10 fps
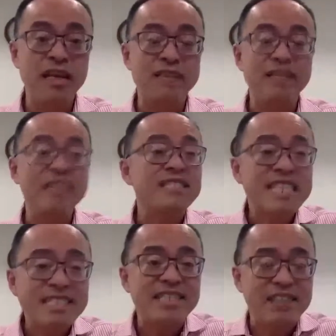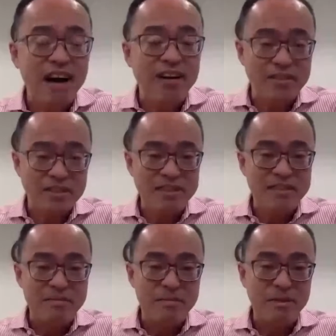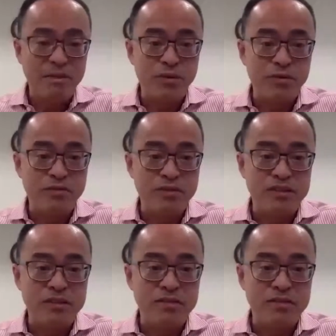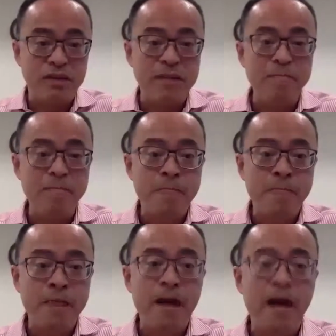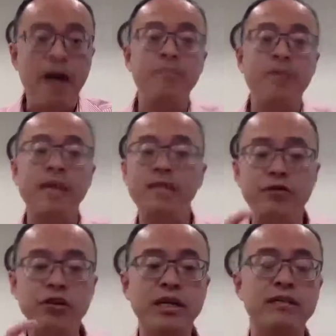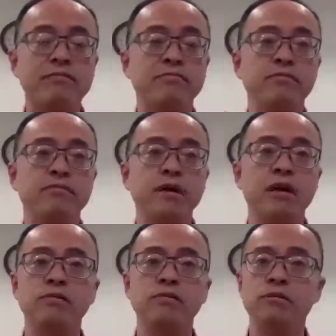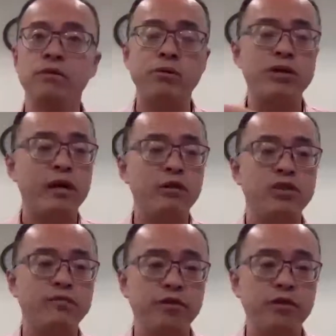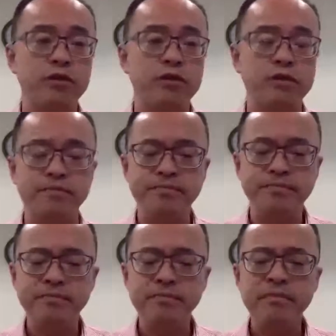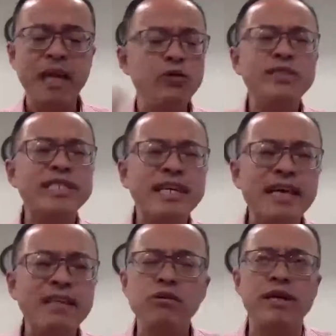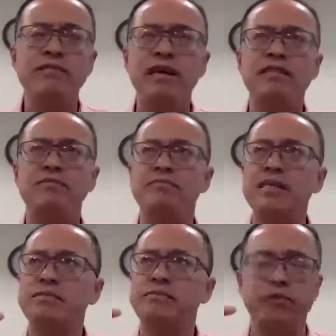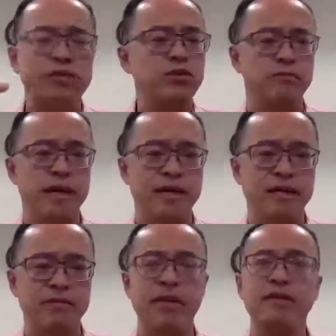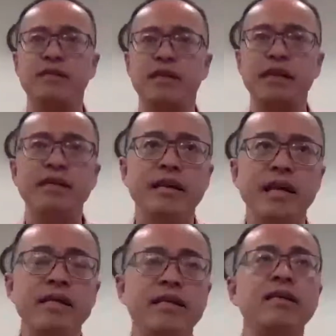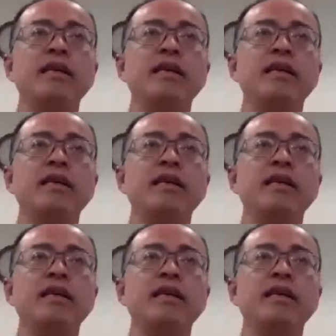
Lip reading: That's $60 per square foot, right? And if you look at when we launch in Focus, and you say that, okay, that's pretty dramatic, right? Circadian lighting,